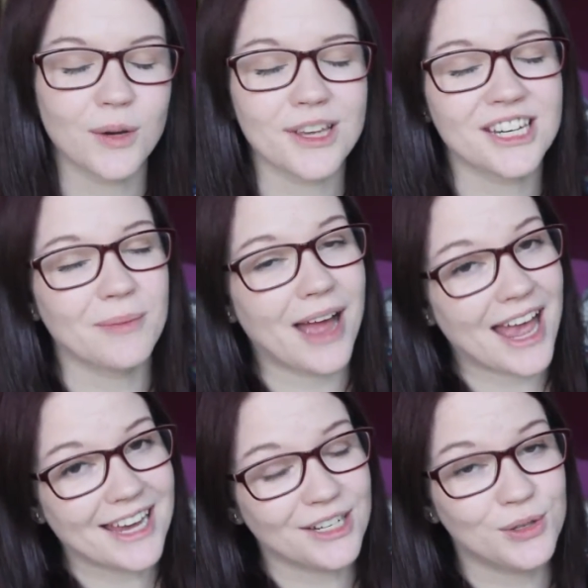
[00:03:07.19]
Question
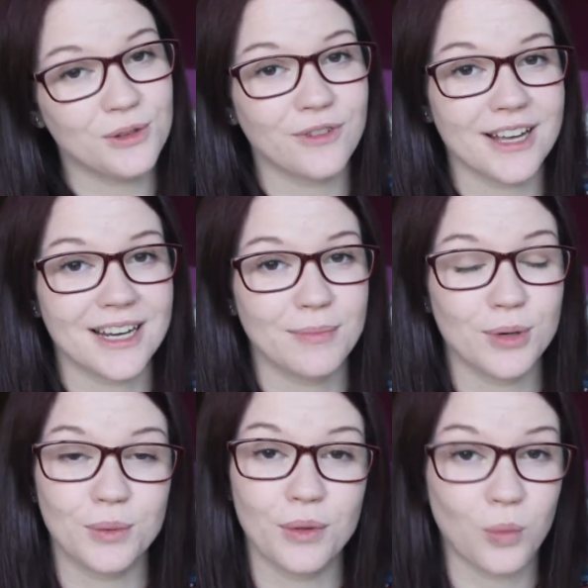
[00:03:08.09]
number eight is to find a
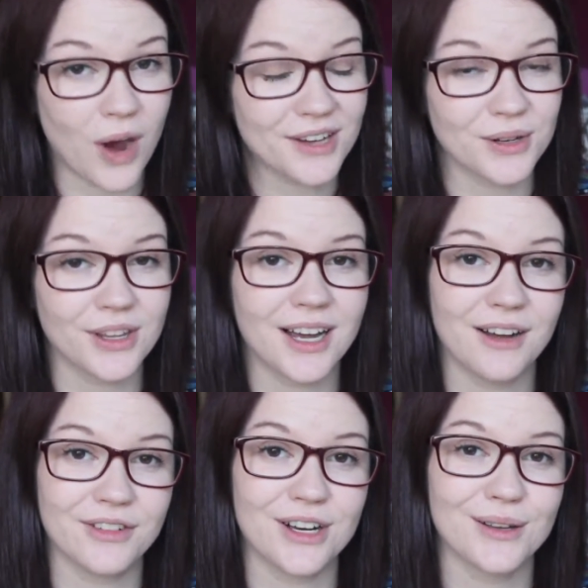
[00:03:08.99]
book with white on the
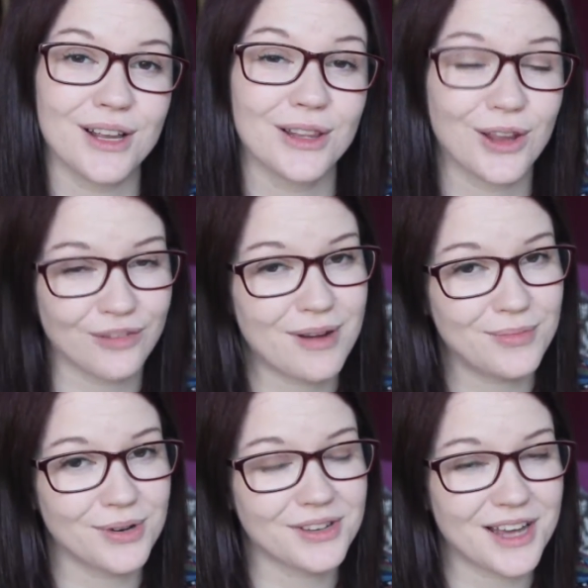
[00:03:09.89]
cover. A lot of my
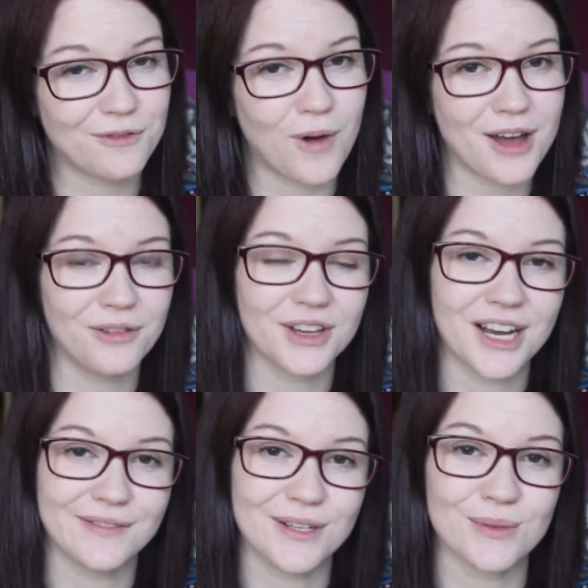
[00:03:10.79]
books have white on the
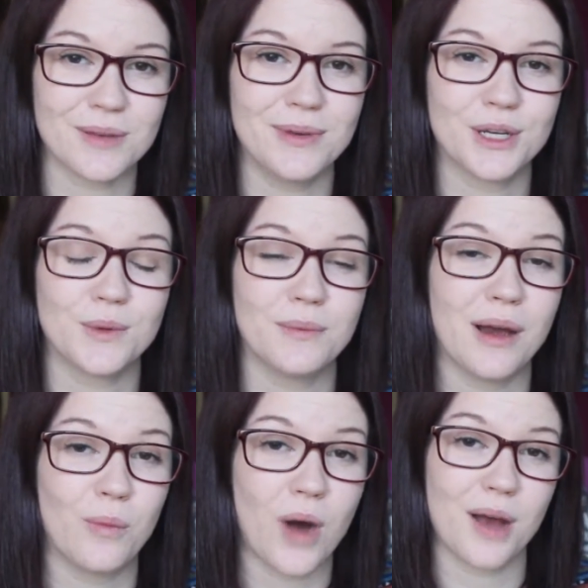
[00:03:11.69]
cover, so I picked one
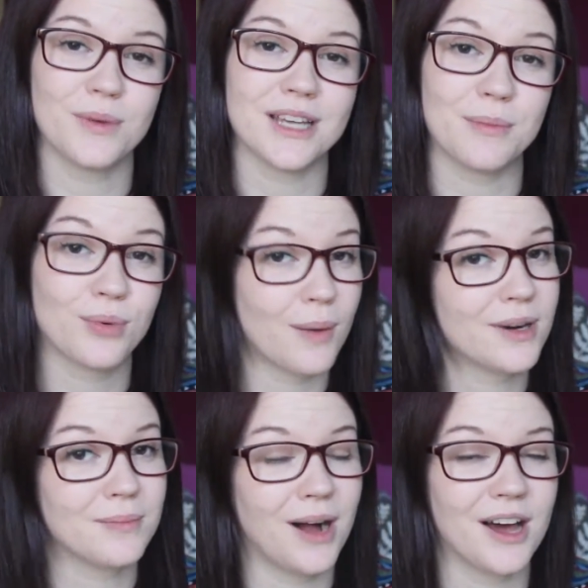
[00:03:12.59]
where white was a
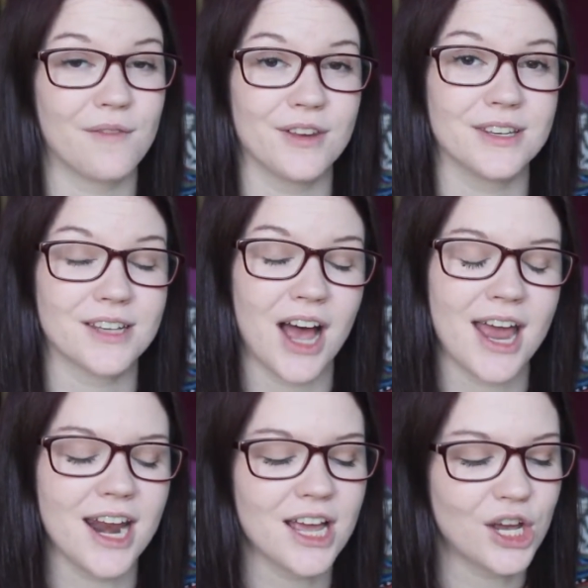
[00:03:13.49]
prominent part of the
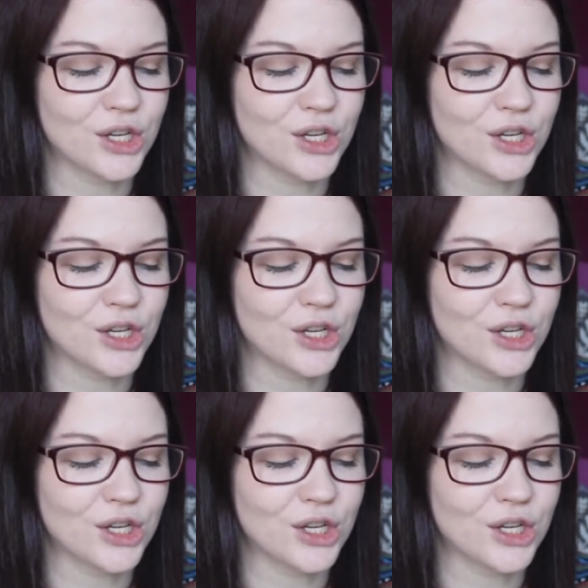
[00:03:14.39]
design.